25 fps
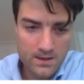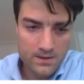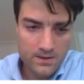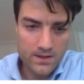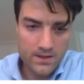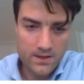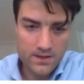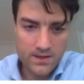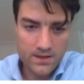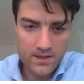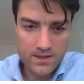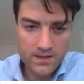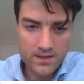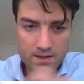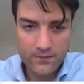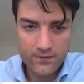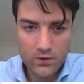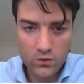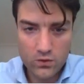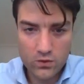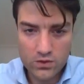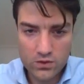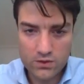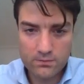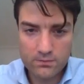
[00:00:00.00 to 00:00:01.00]
Then there's of
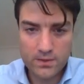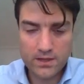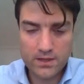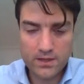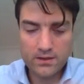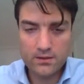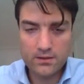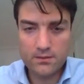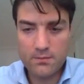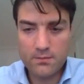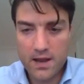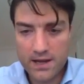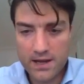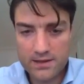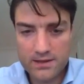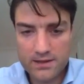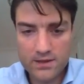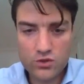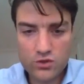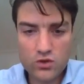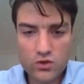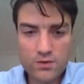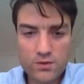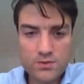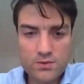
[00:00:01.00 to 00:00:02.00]
course a bigger market
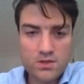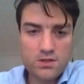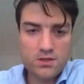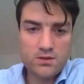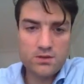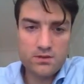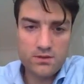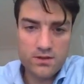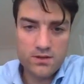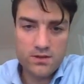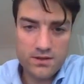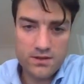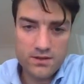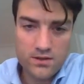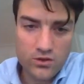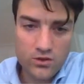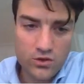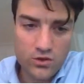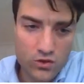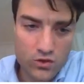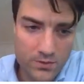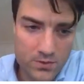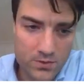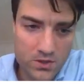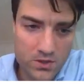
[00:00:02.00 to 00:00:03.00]
description. There's a
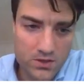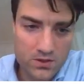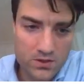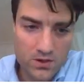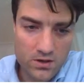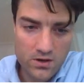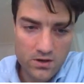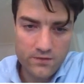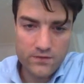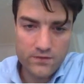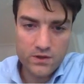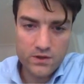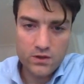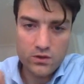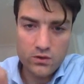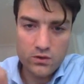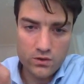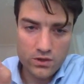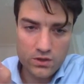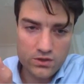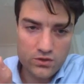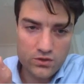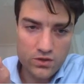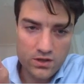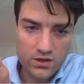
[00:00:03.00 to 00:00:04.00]
description of the
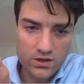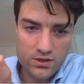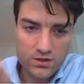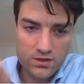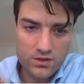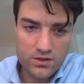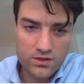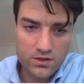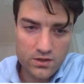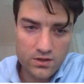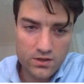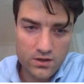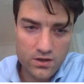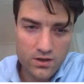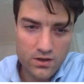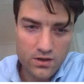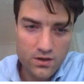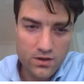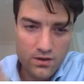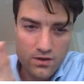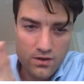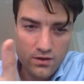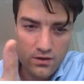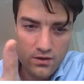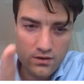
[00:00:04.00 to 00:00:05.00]

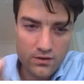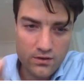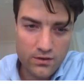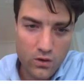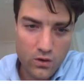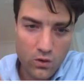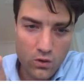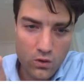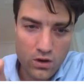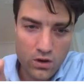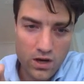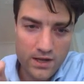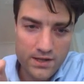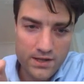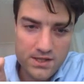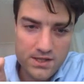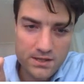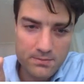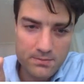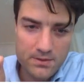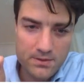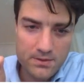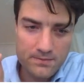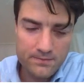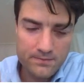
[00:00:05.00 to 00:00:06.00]
CodersTrust core
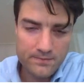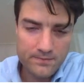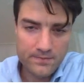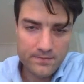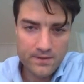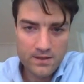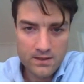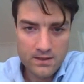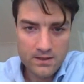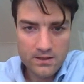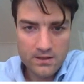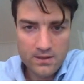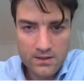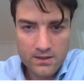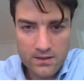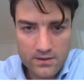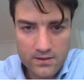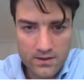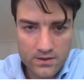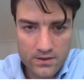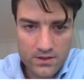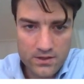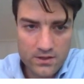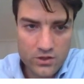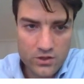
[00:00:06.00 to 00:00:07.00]
concept.
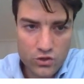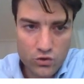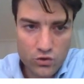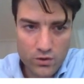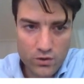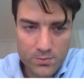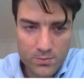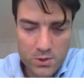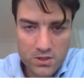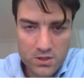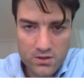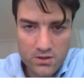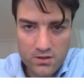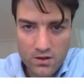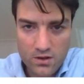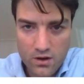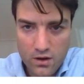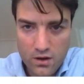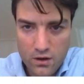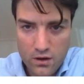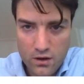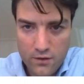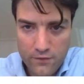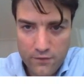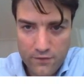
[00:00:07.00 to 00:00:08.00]
There's a description
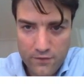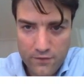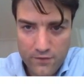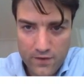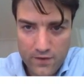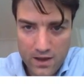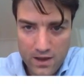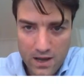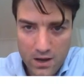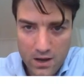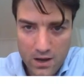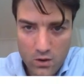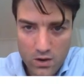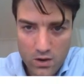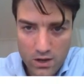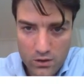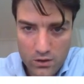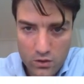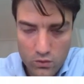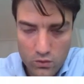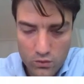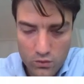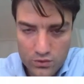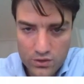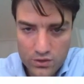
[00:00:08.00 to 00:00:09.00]
of how our
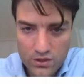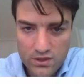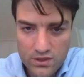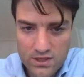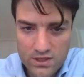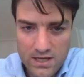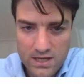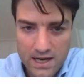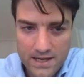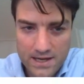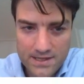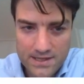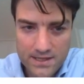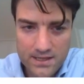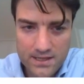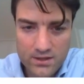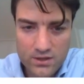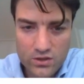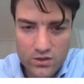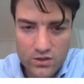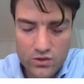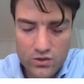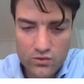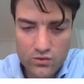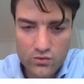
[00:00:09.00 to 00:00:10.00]
courses ties
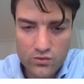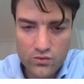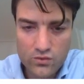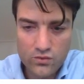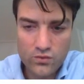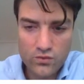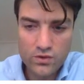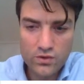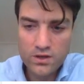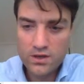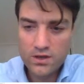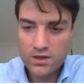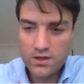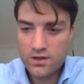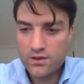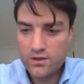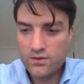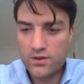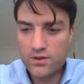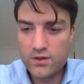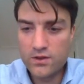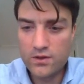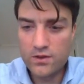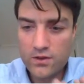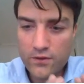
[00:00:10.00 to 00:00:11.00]
into
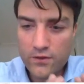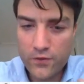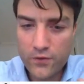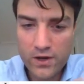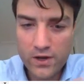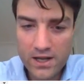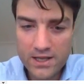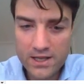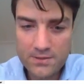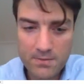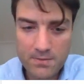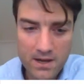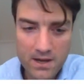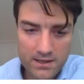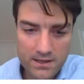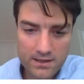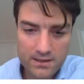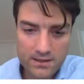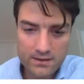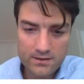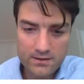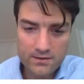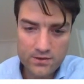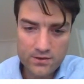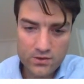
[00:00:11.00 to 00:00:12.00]
the freelance
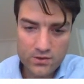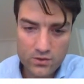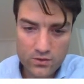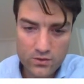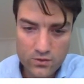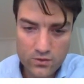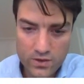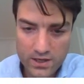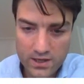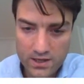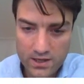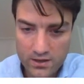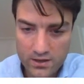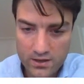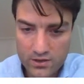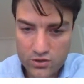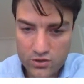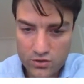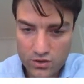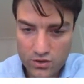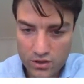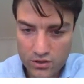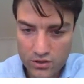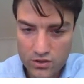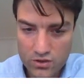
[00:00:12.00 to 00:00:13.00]
market. So in our
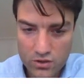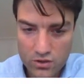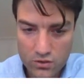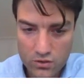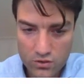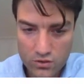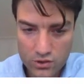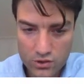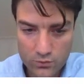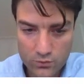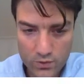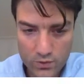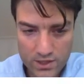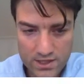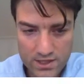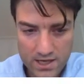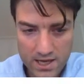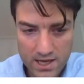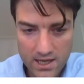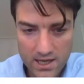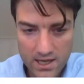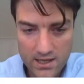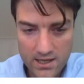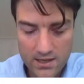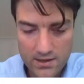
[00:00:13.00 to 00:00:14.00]
introduction course, we
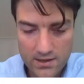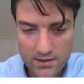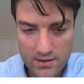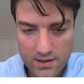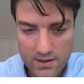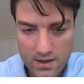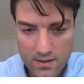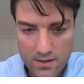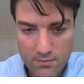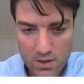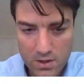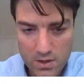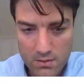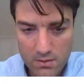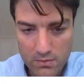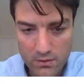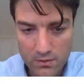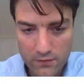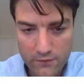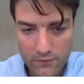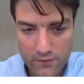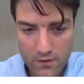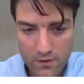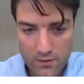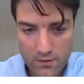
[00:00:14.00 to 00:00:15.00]
take
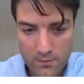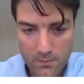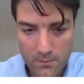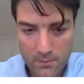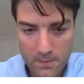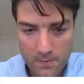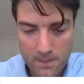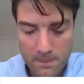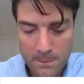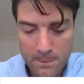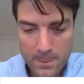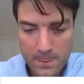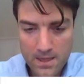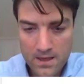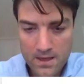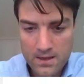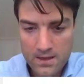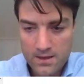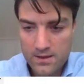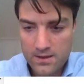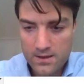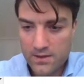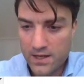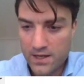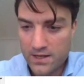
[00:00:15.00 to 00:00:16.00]
people from
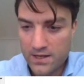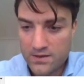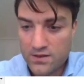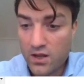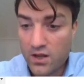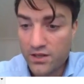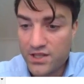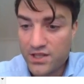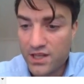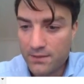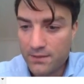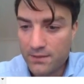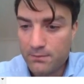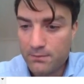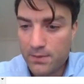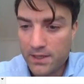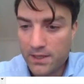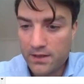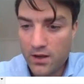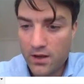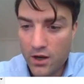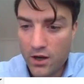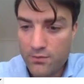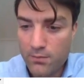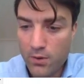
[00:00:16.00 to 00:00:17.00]
that has not yet
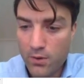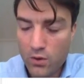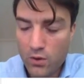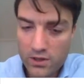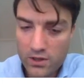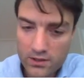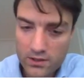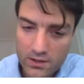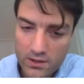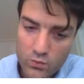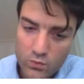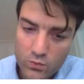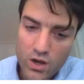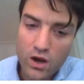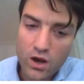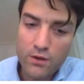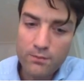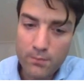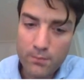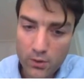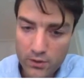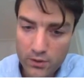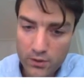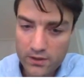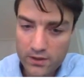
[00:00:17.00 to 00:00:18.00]
been onboarded, and we
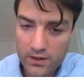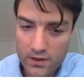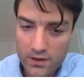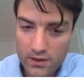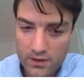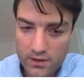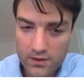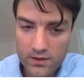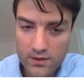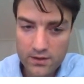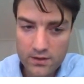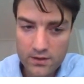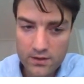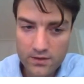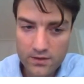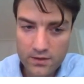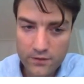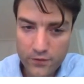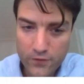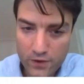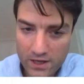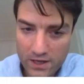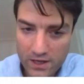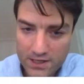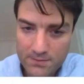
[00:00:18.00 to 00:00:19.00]
onboarded on the
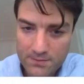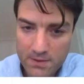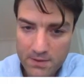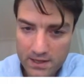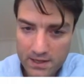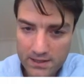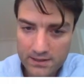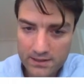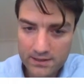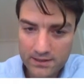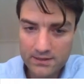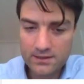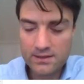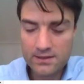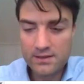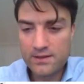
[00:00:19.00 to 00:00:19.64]
freelance market.